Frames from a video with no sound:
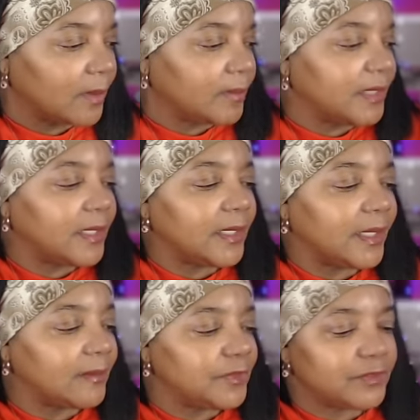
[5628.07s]
But yeah,
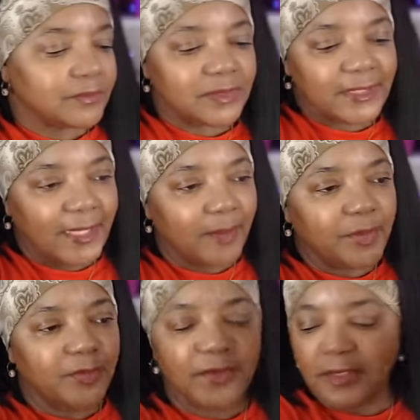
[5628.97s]
I'm just really happy
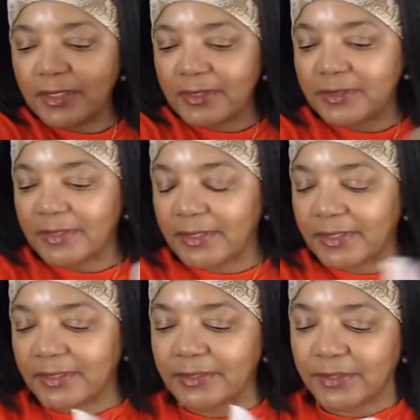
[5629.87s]
with these
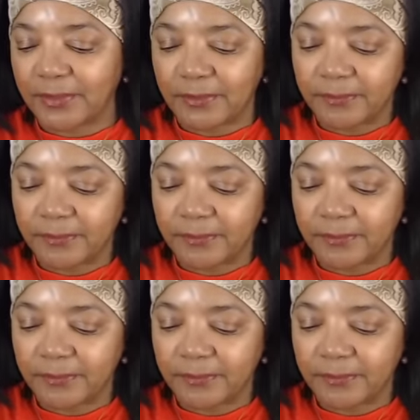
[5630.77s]
things. So